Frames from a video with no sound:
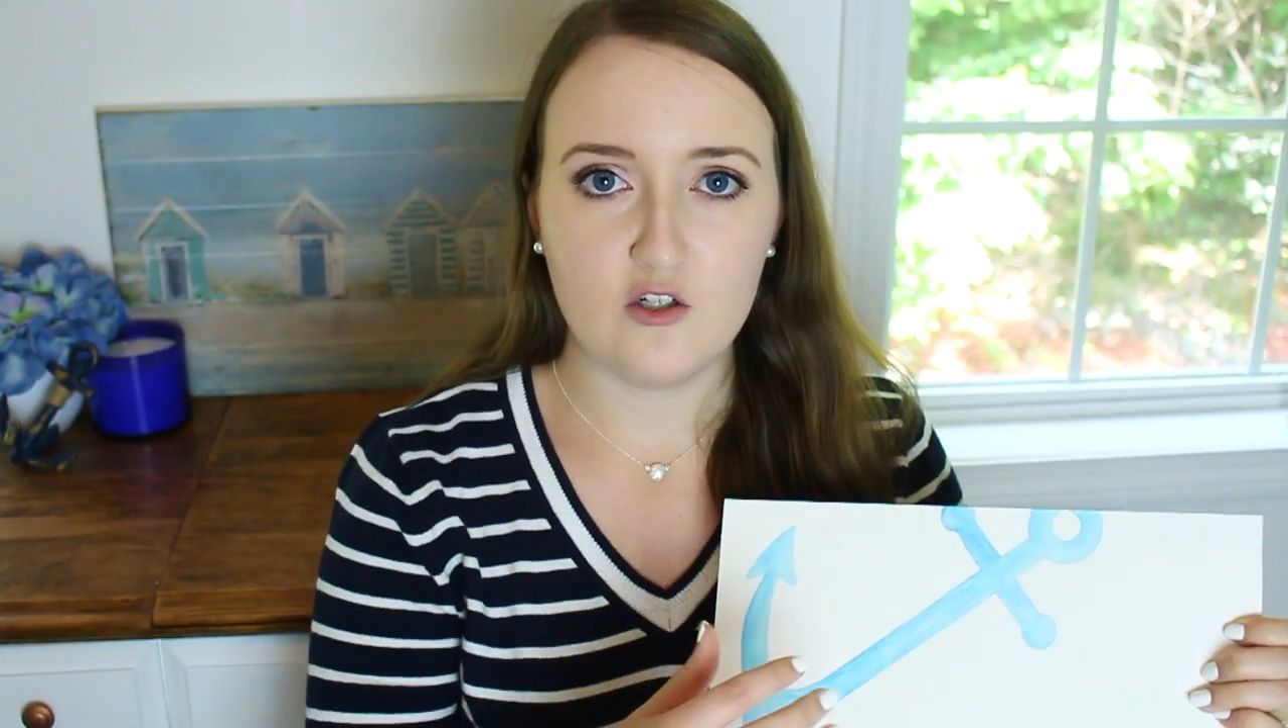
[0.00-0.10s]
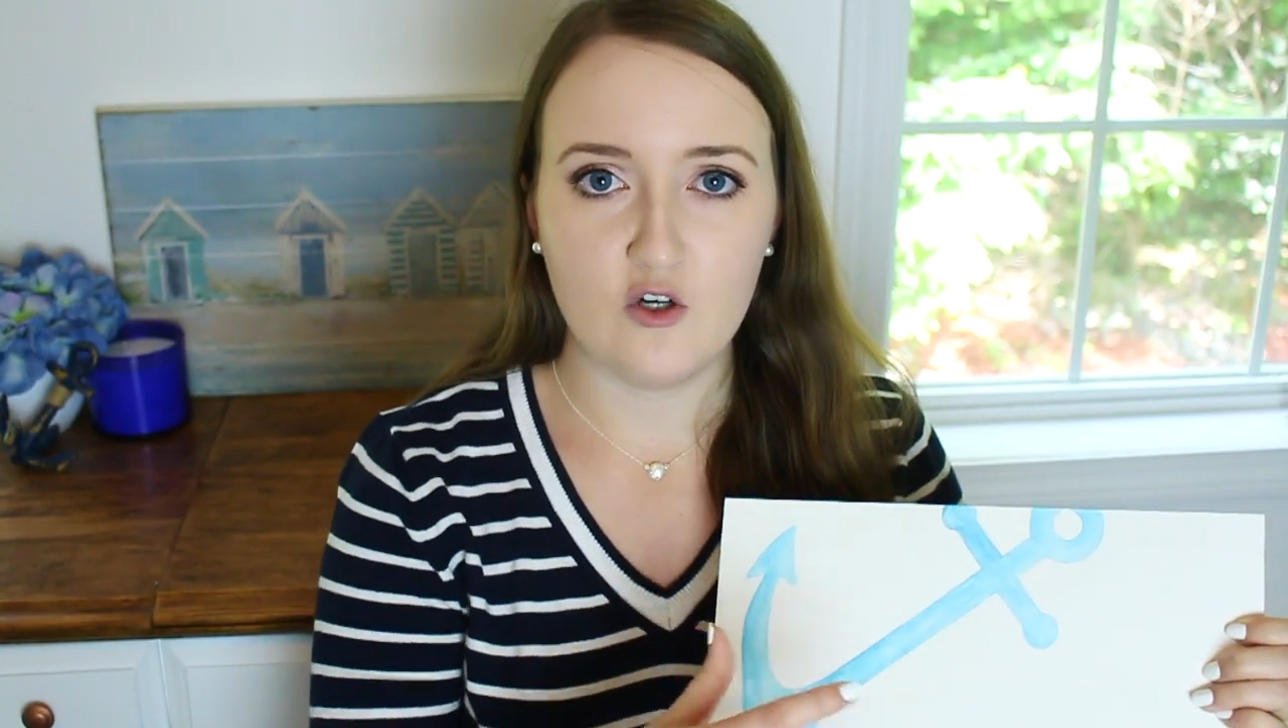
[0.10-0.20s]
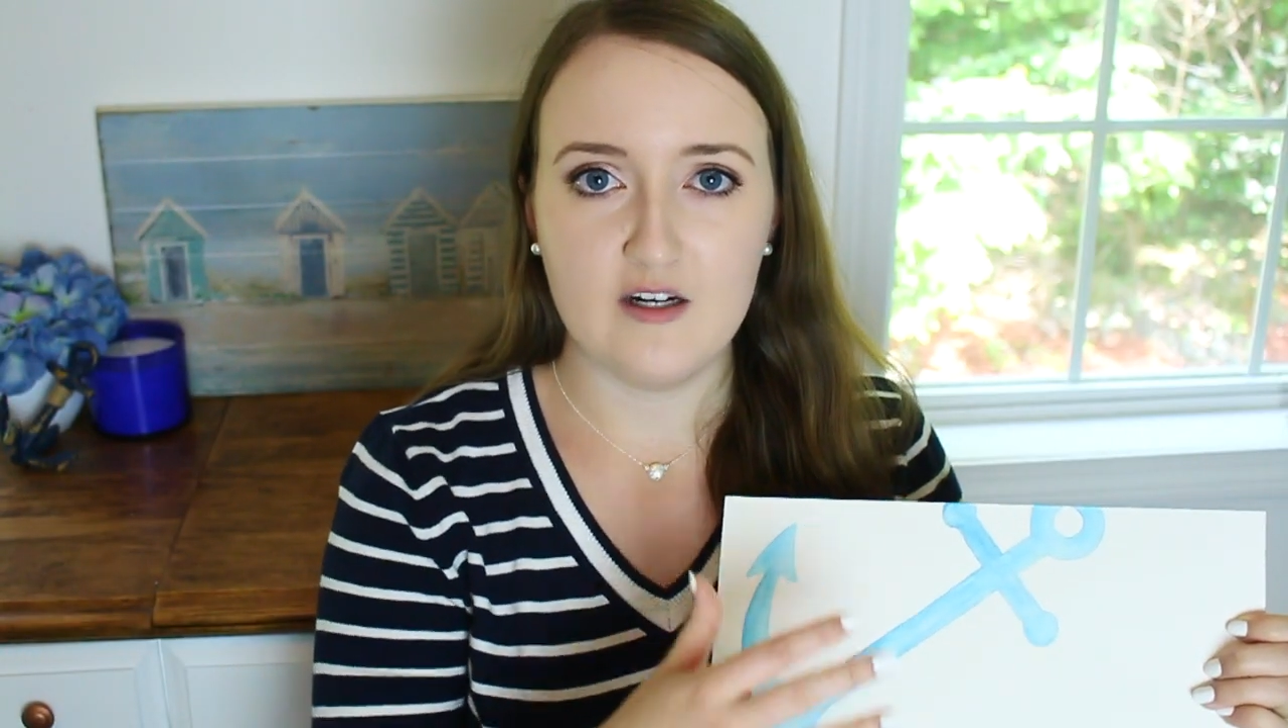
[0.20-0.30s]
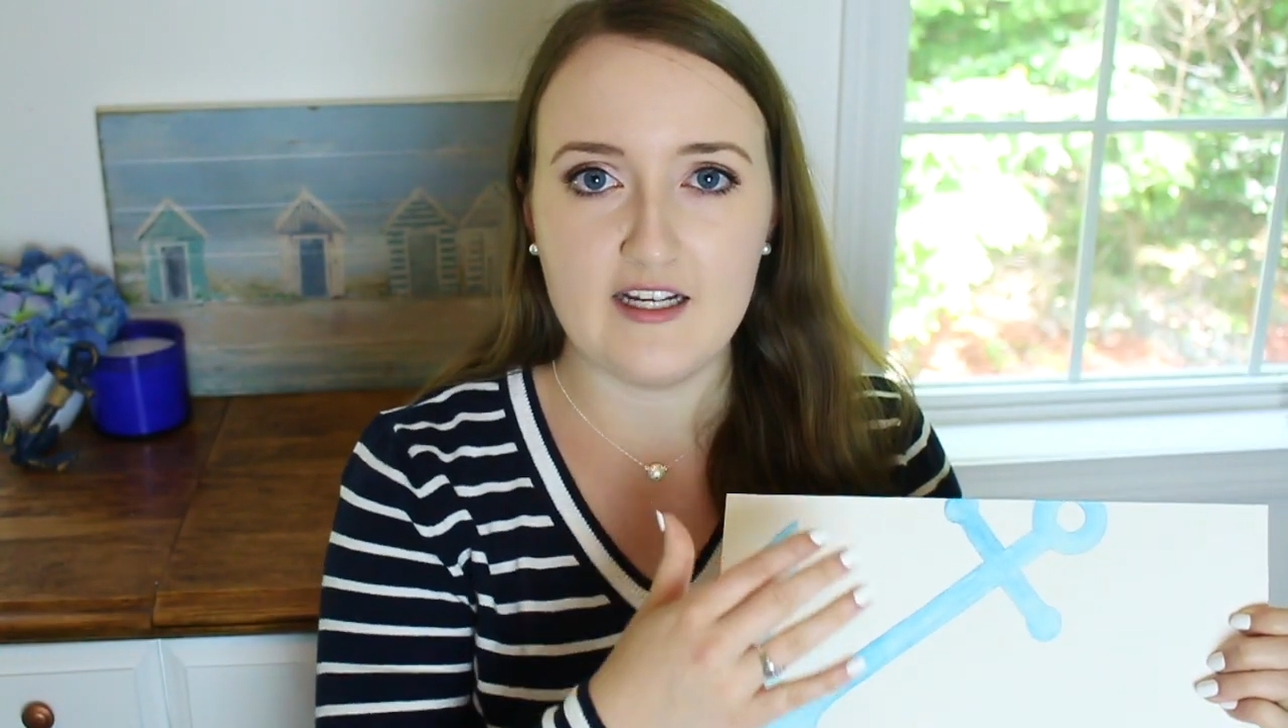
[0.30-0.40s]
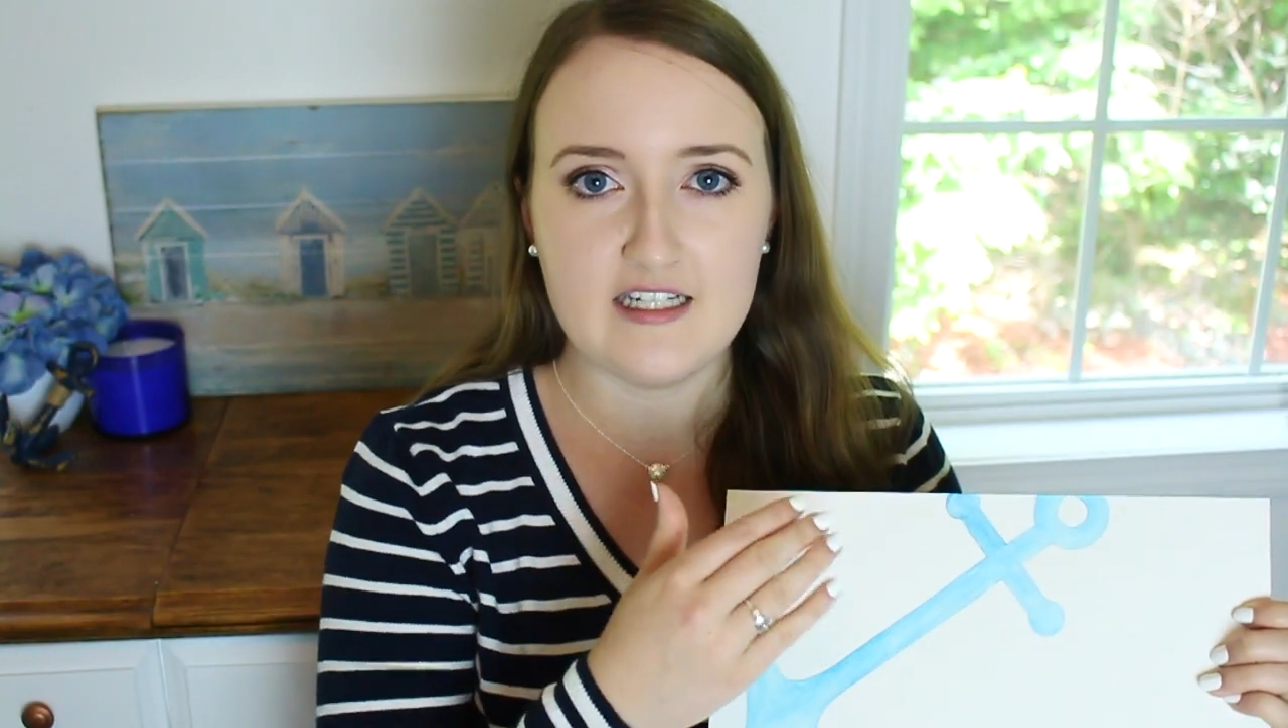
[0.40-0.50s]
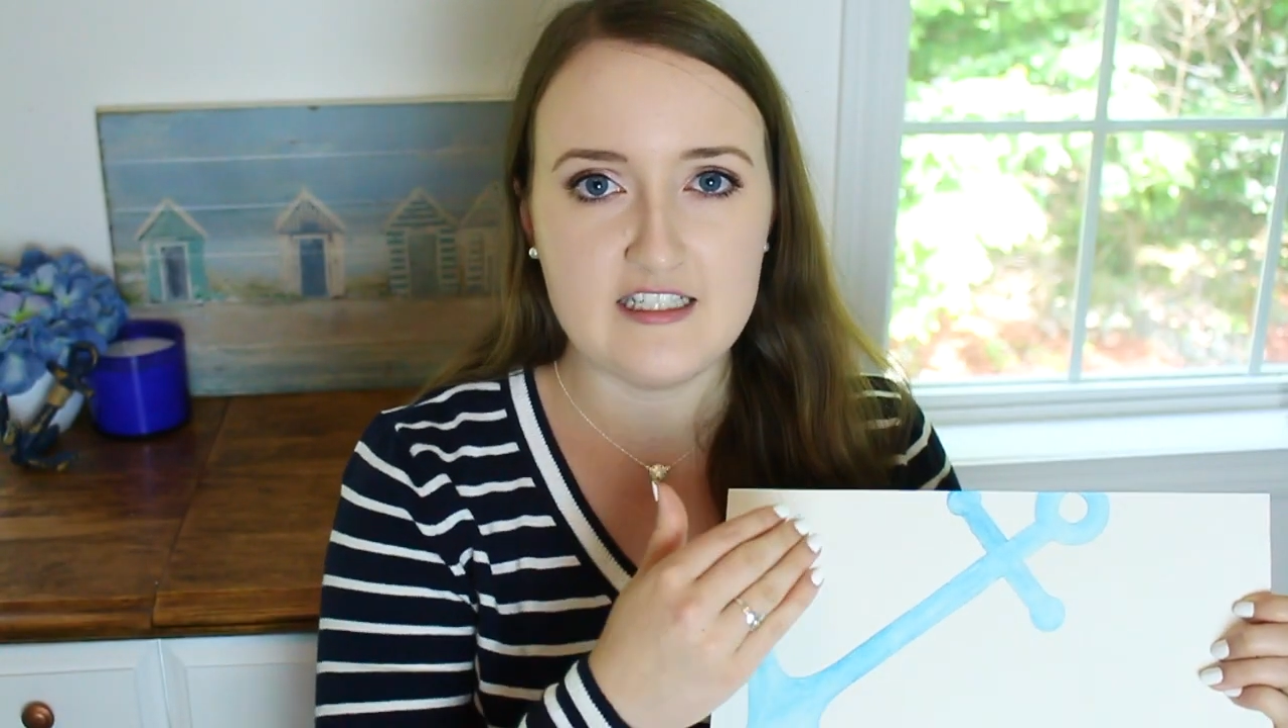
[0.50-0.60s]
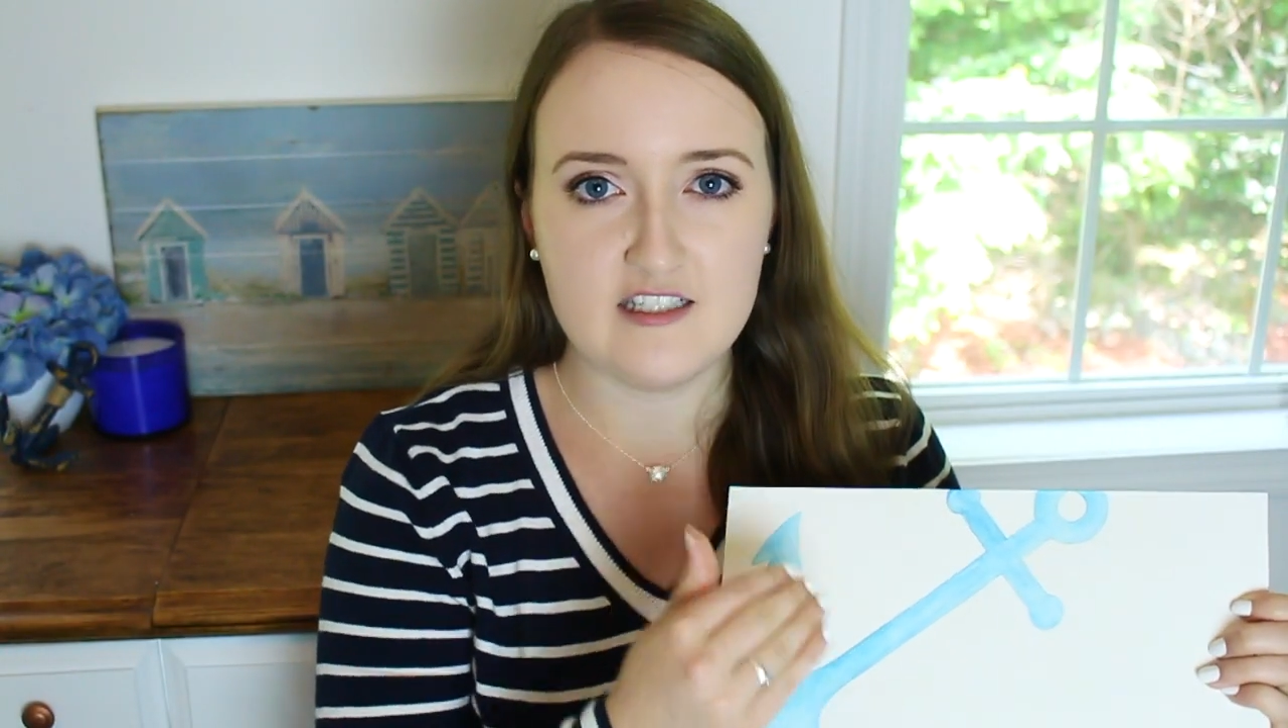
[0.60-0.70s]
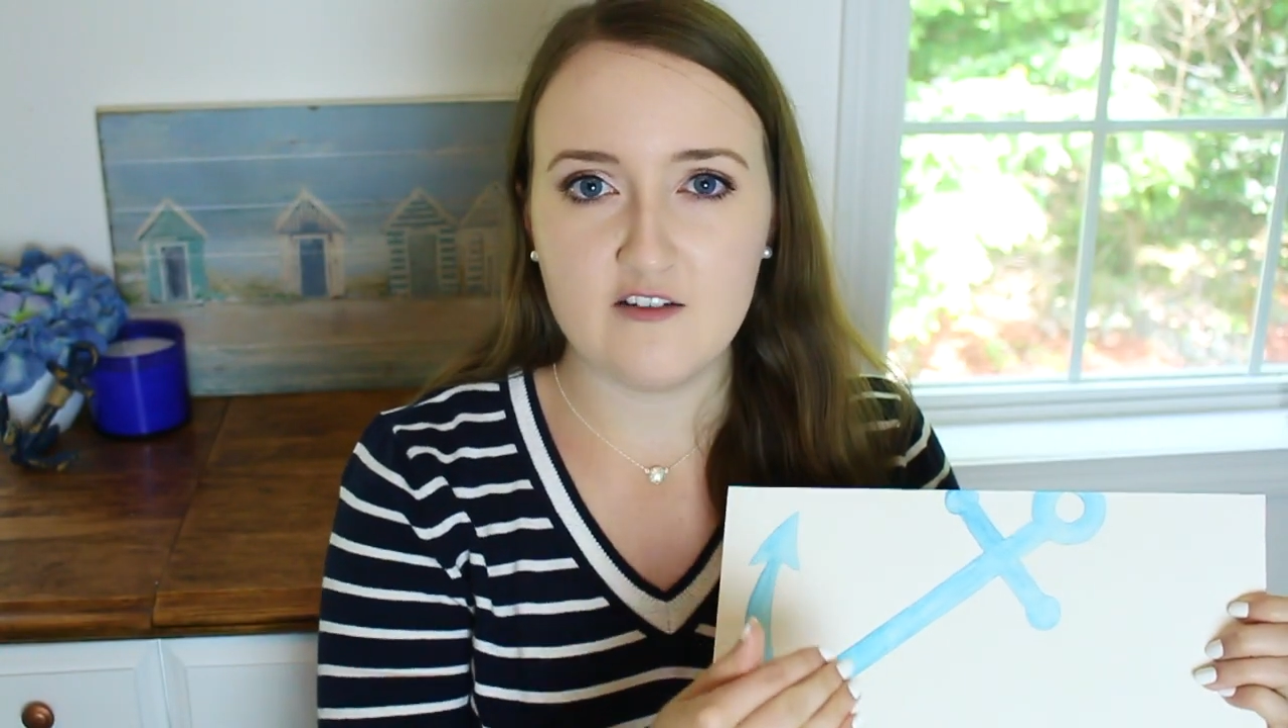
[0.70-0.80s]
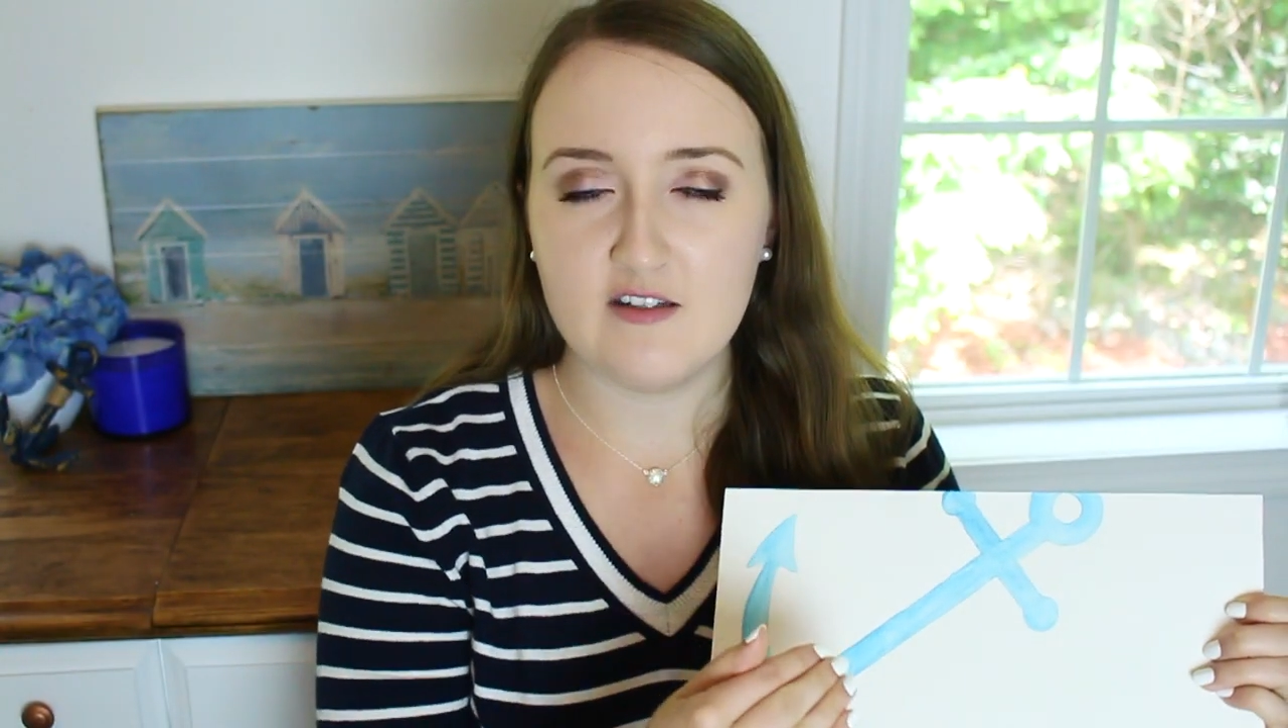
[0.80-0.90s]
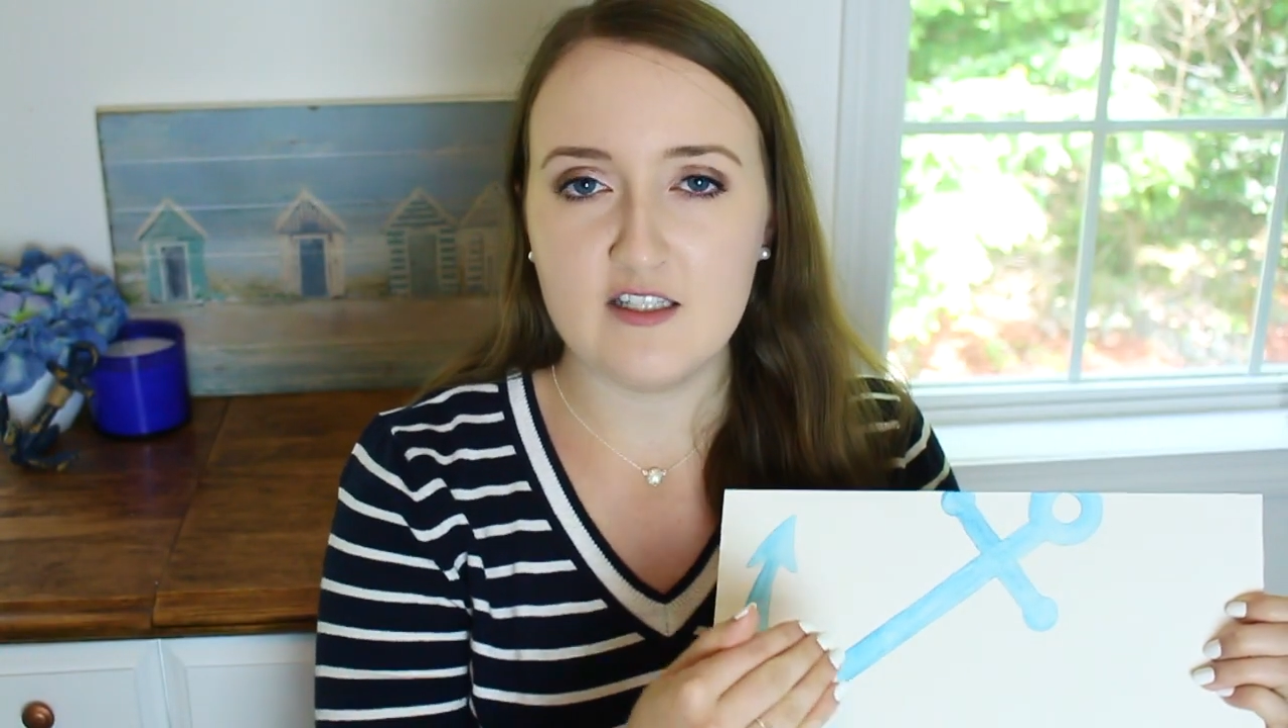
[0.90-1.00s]
creating any
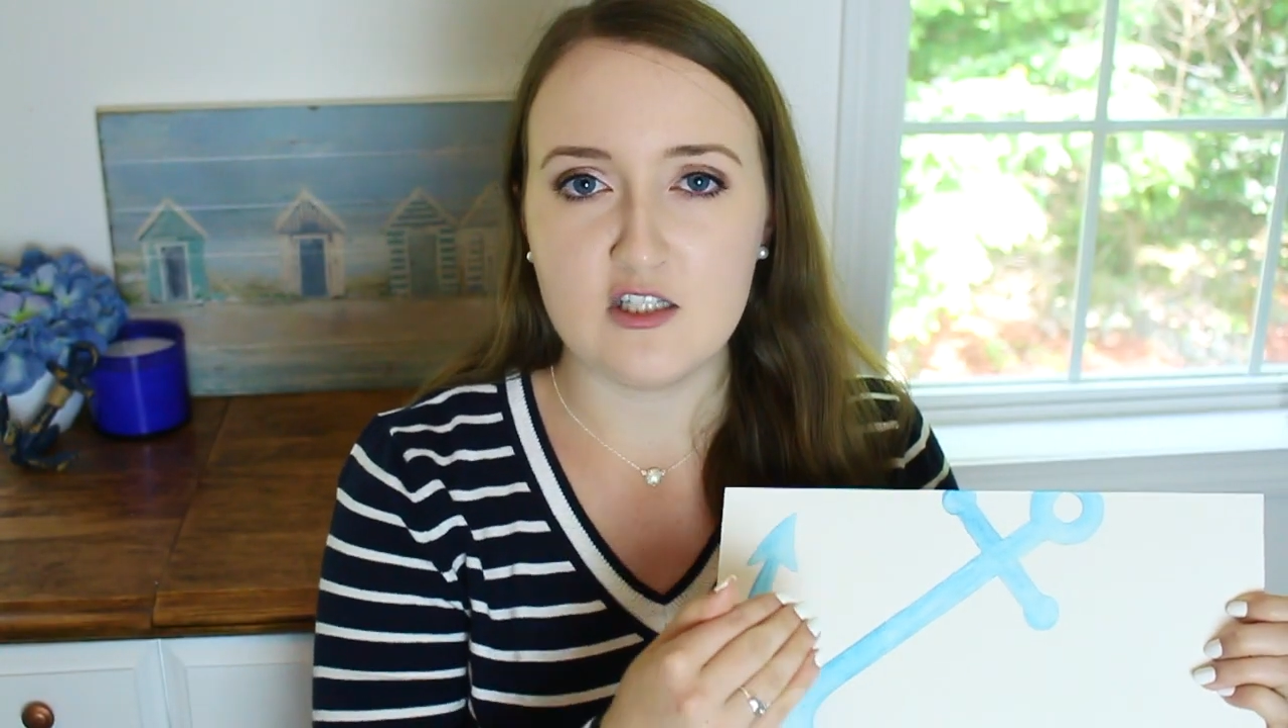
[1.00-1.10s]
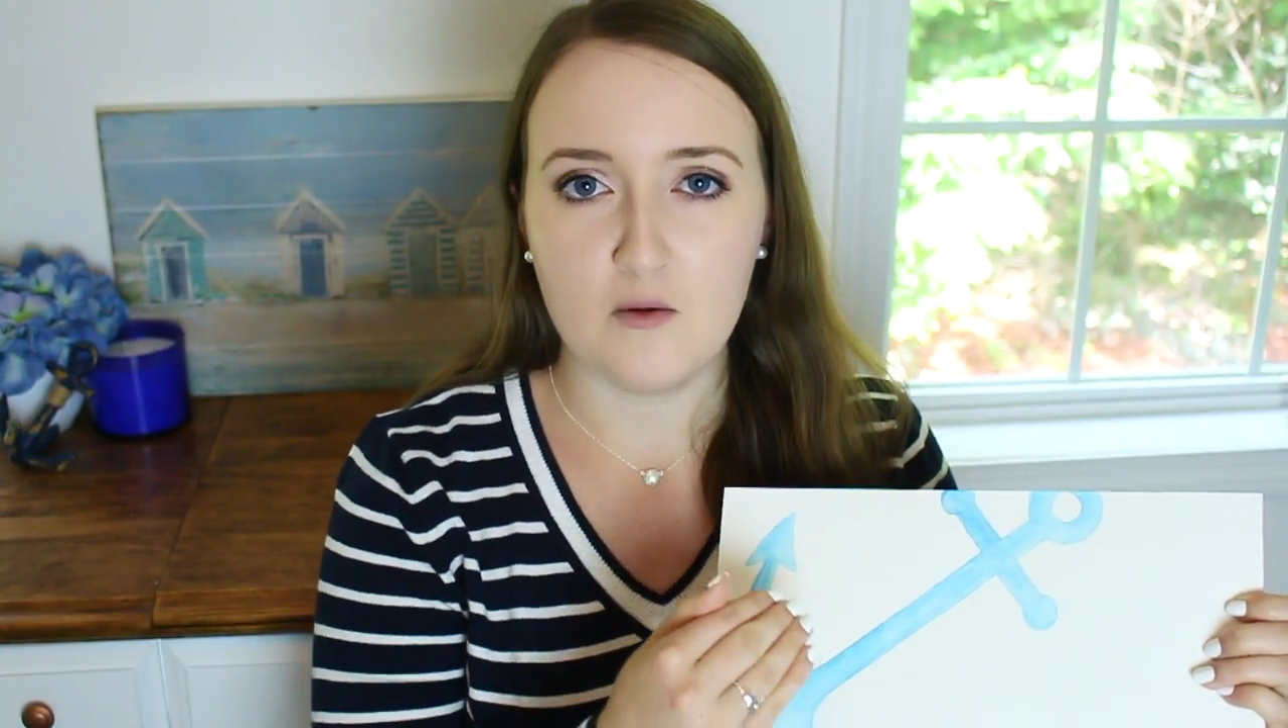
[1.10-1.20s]
divots